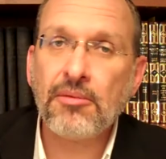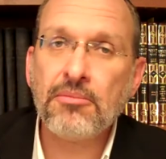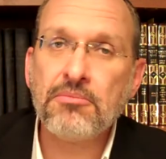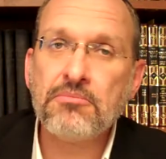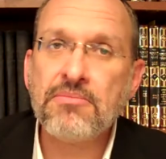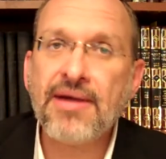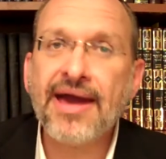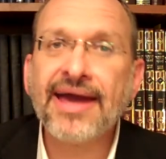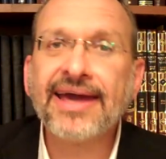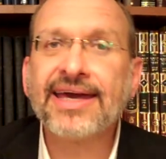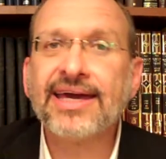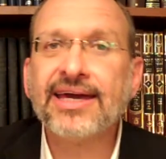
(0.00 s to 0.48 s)

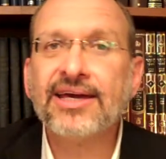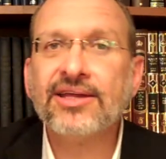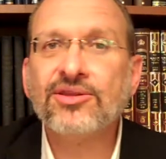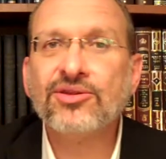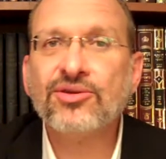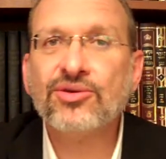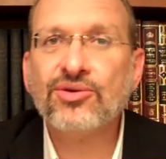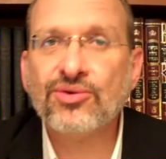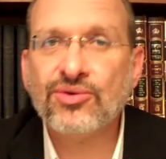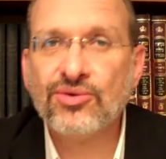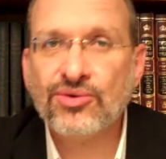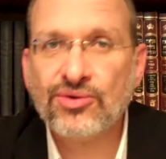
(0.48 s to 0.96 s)
back
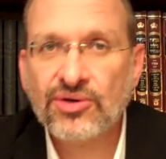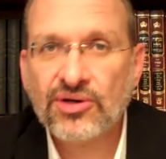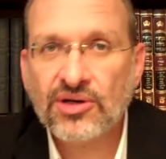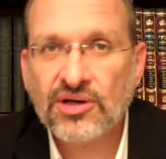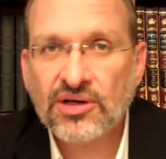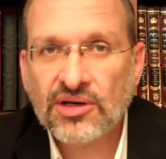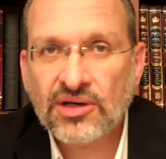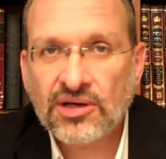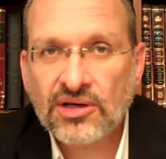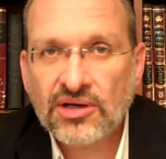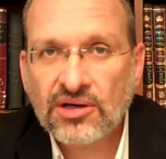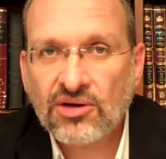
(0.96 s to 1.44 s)
into
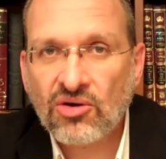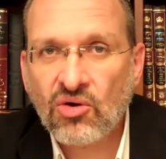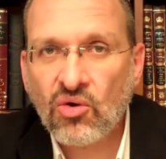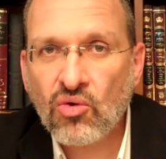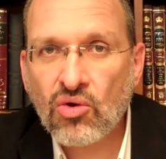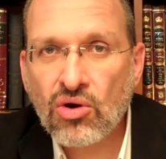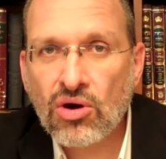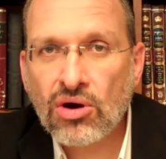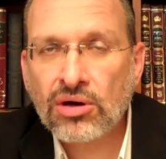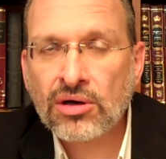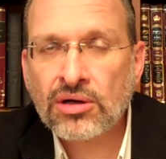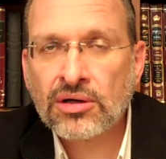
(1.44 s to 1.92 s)

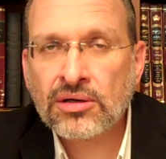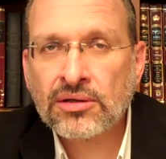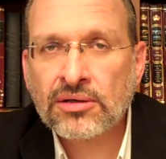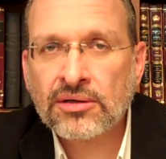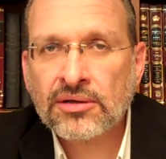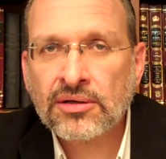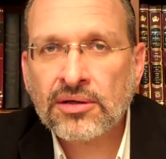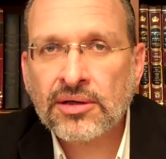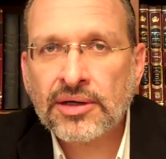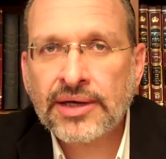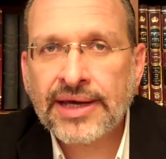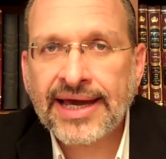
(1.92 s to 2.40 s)
work
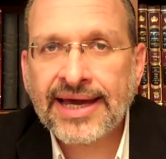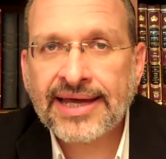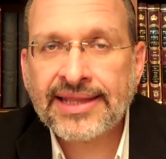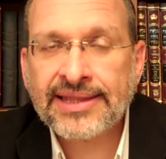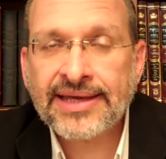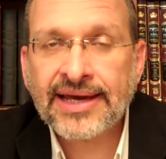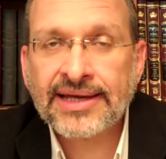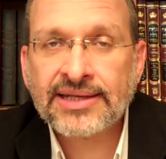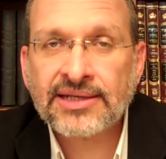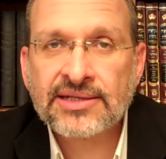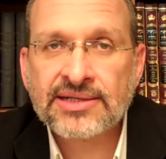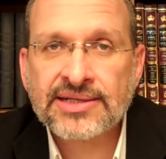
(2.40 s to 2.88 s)
and
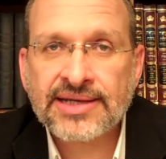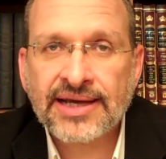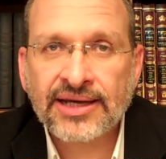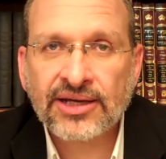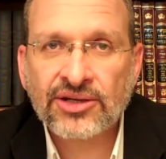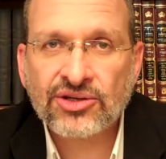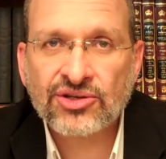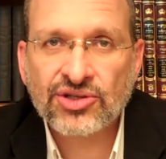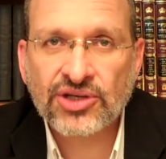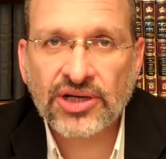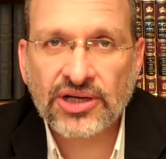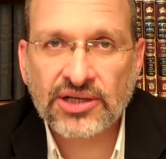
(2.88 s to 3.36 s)
then a
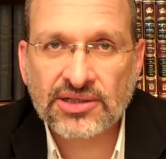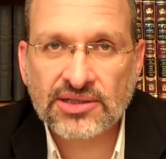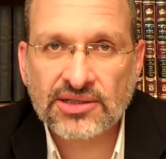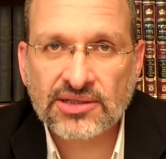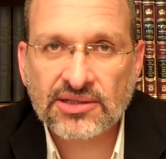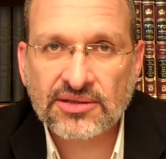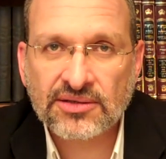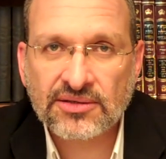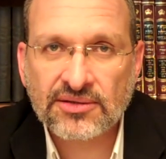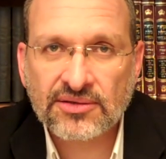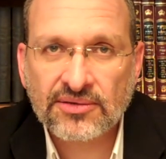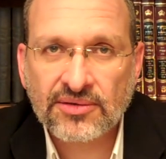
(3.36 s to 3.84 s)
second
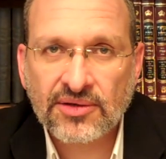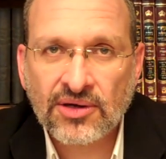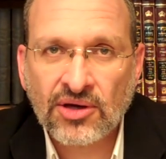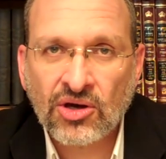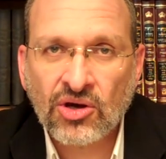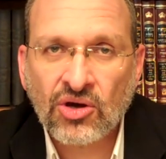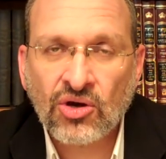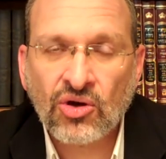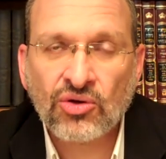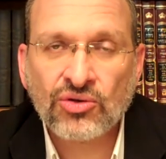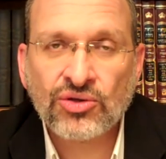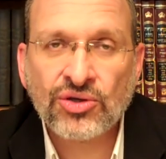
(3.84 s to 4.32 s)
chance.
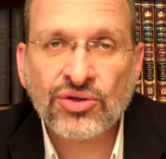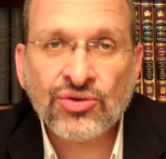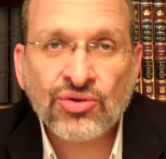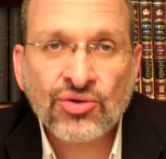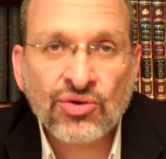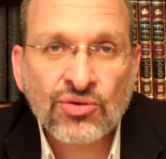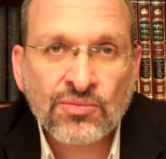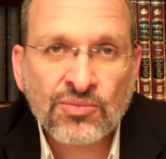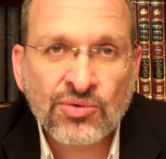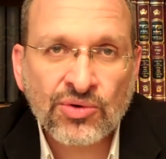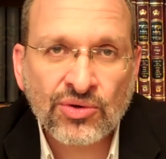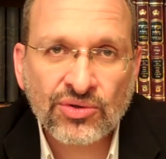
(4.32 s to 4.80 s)
On the
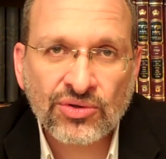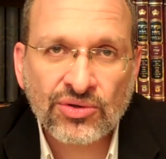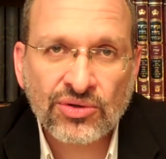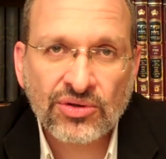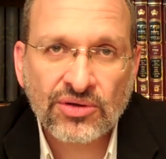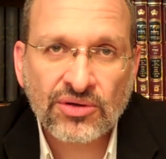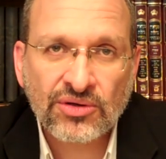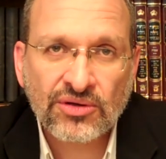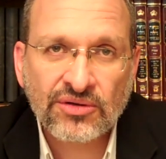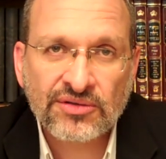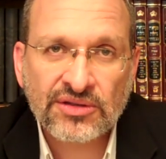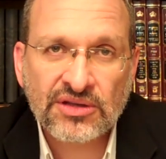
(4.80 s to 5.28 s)
new moon,
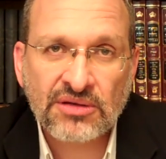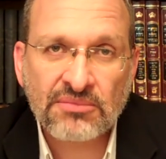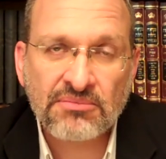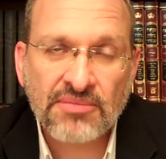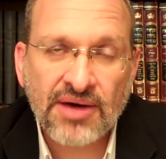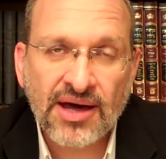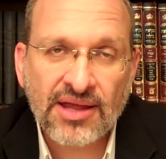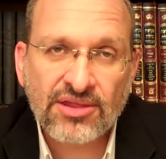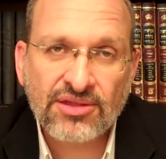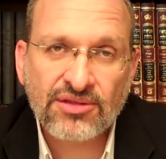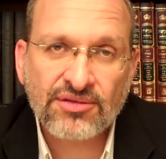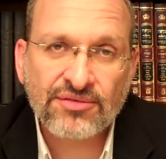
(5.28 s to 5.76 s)
the
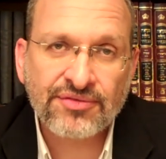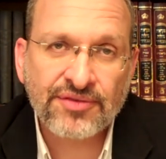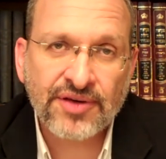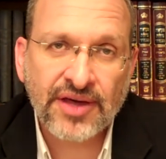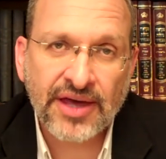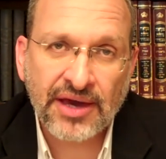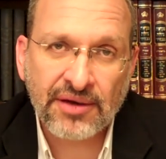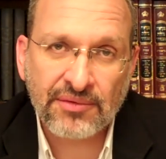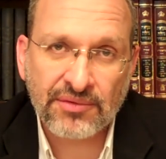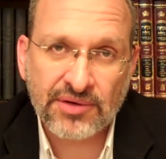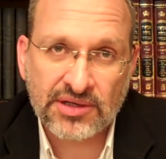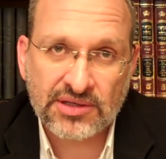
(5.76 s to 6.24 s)
month of
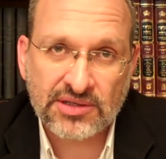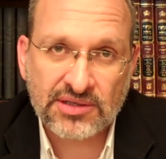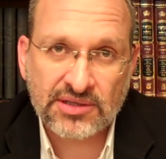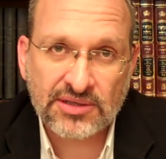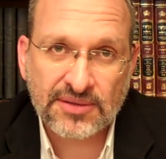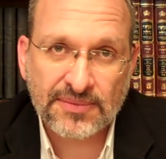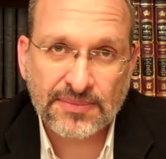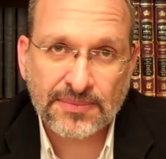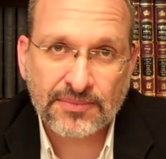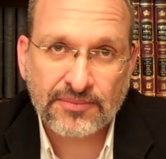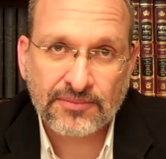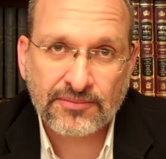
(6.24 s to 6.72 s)

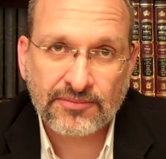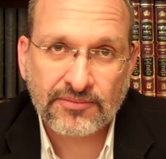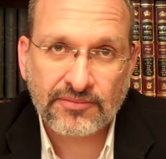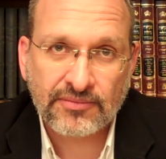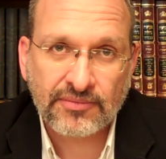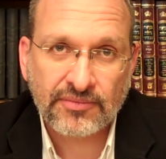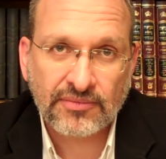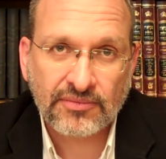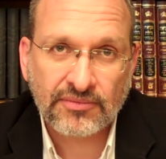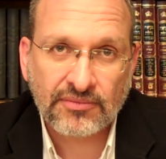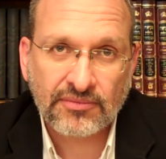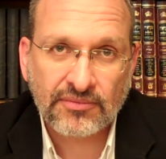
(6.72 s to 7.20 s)
Aries,
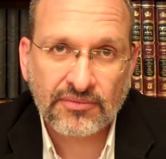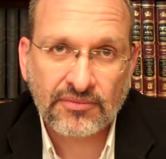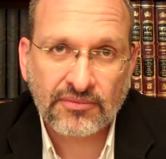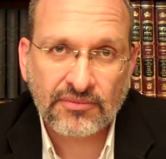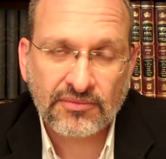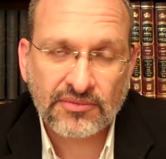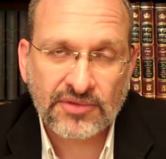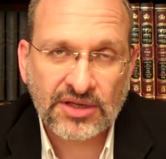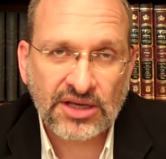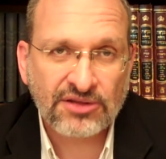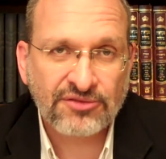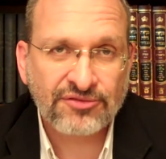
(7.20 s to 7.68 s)

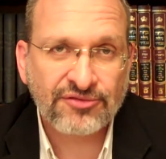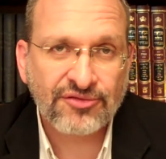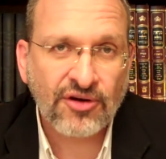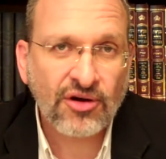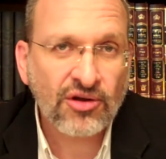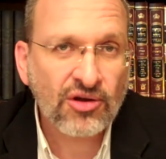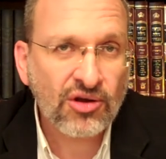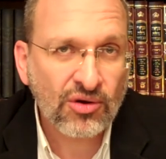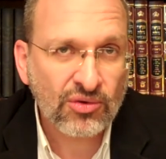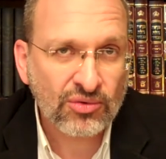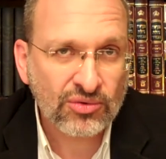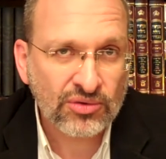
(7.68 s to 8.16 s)
it
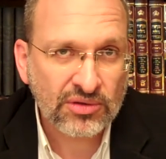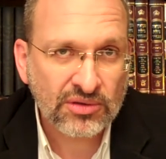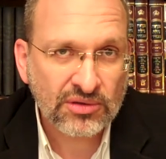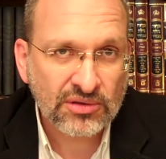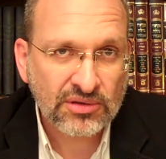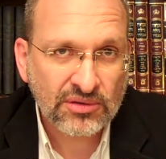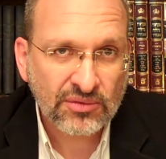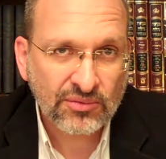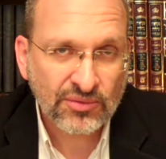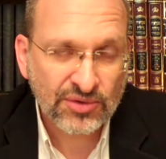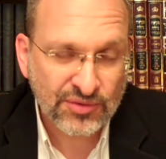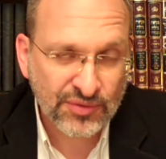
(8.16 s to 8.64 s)
followed.
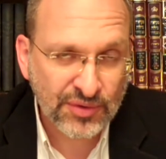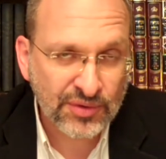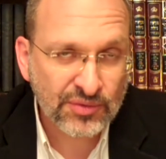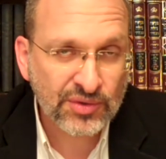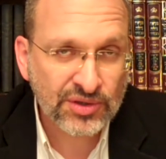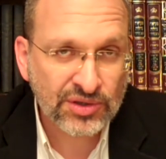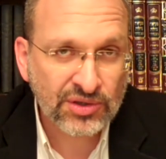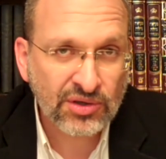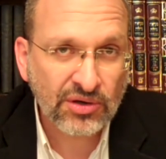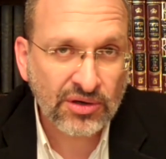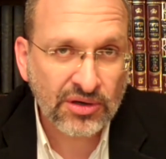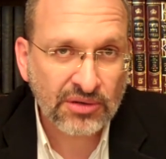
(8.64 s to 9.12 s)

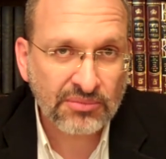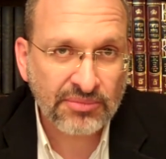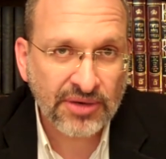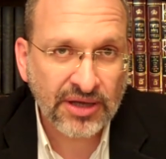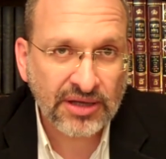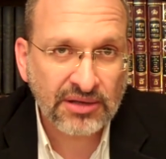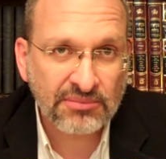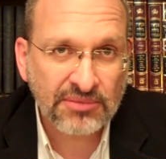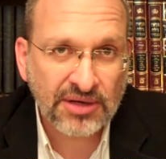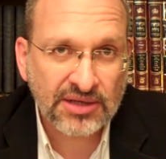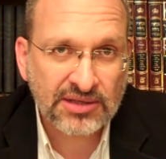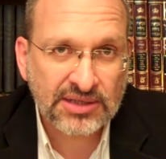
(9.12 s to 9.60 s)
We're talking
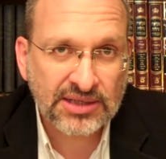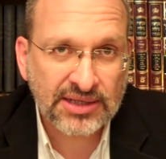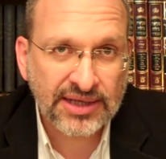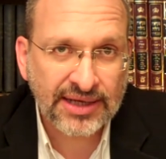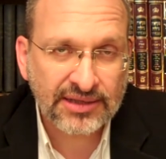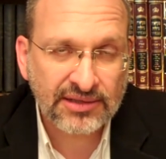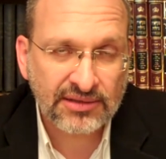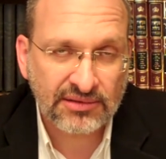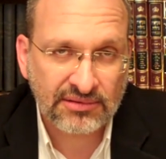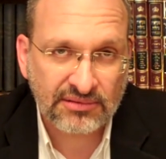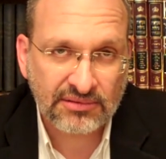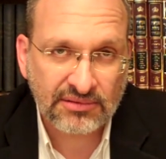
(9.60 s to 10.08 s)
many months
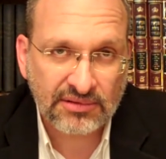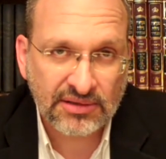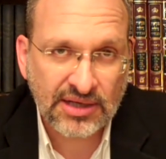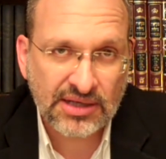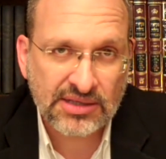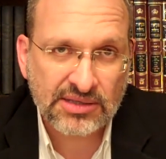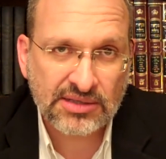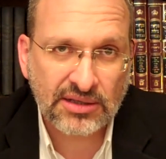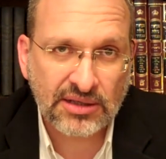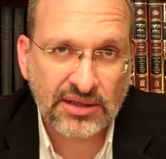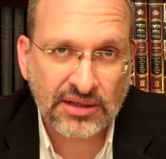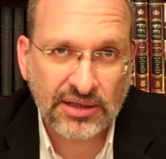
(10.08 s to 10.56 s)
later,
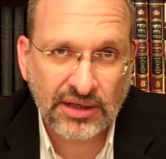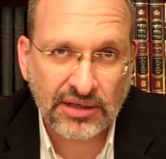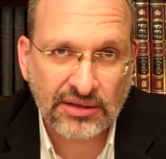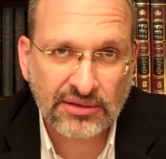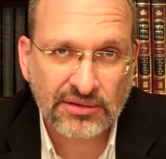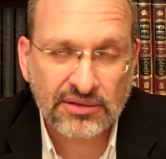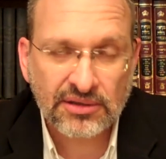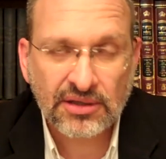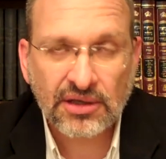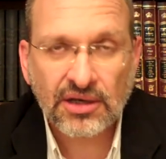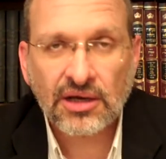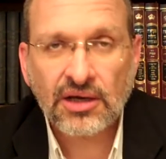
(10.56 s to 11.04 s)
less than a
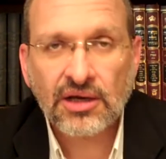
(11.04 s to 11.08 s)
year.